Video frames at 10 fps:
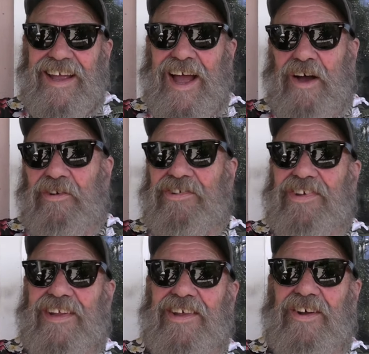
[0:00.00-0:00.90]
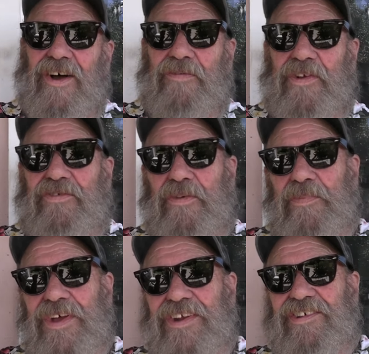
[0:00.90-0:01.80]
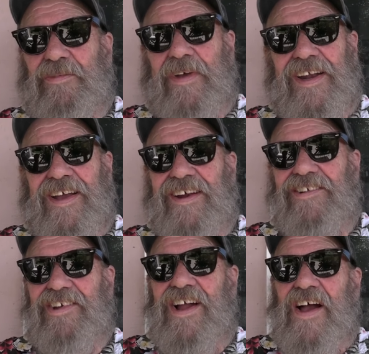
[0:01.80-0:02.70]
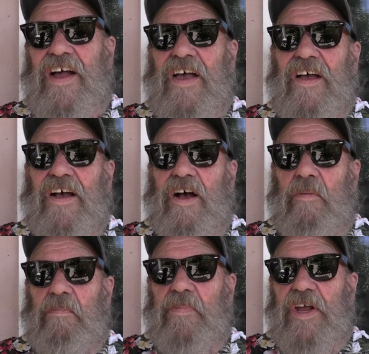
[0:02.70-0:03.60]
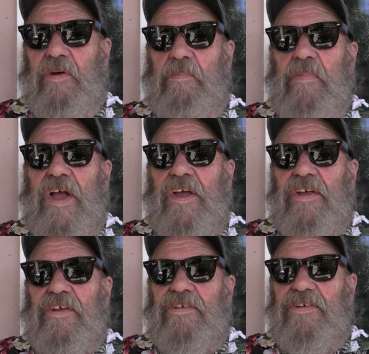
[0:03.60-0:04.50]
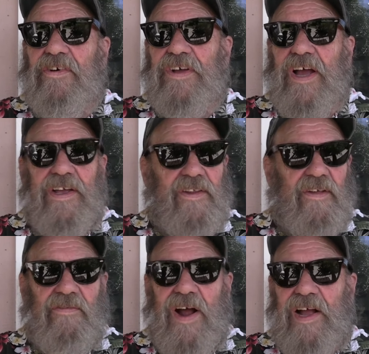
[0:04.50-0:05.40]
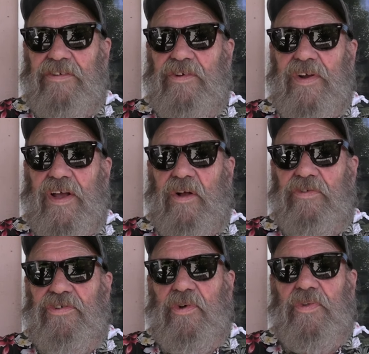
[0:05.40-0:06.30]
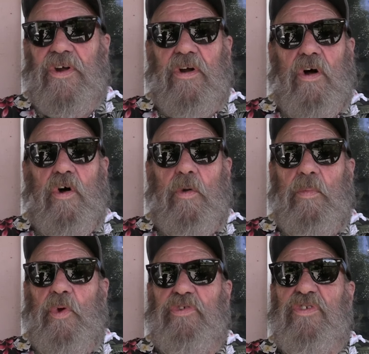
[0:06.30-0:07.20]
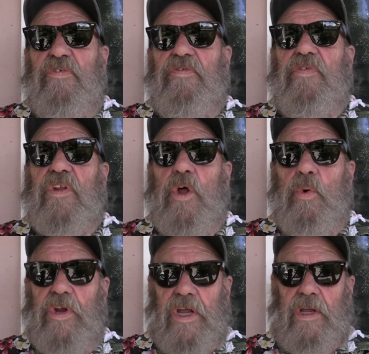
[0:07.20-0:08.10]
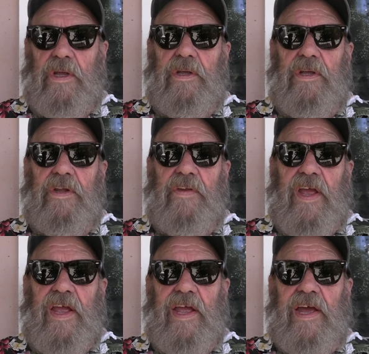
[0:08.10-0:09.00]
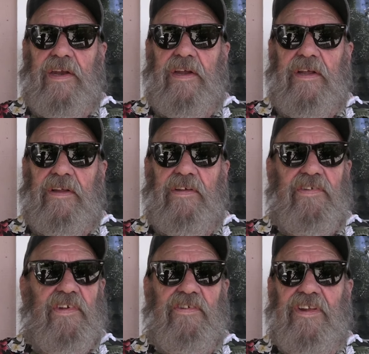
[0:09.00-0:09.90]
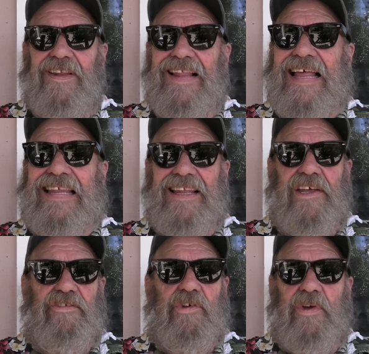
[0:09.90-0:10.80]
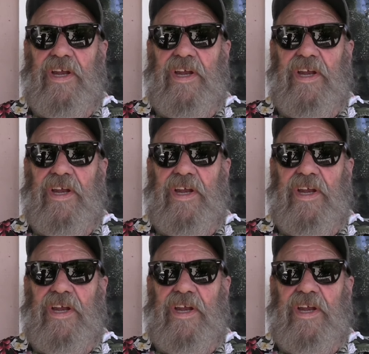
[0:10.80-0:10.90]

Yeah, I was sending off a tremendous amount of energy. The rods are held so they're almost floating in the hand, just as lightly as you